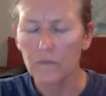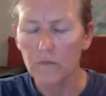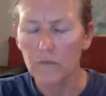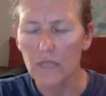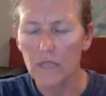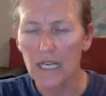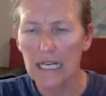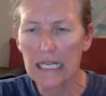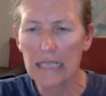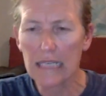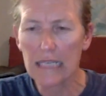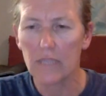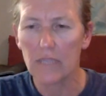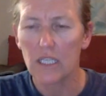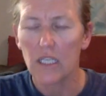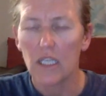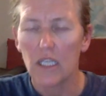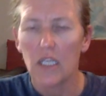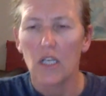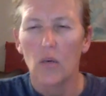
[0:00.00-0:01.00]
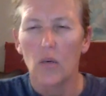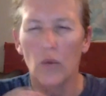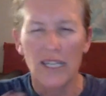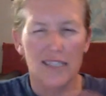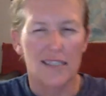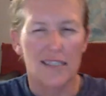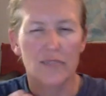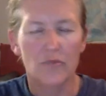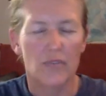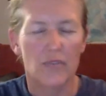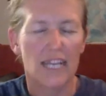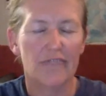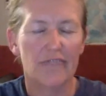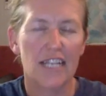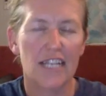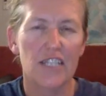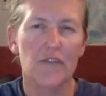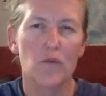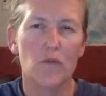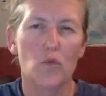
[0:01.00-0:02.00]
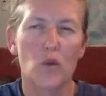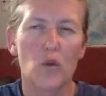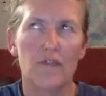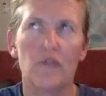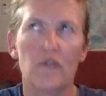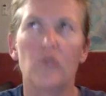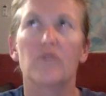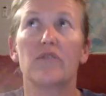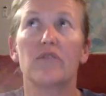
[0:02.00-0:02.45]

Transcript: ones ranging from 143s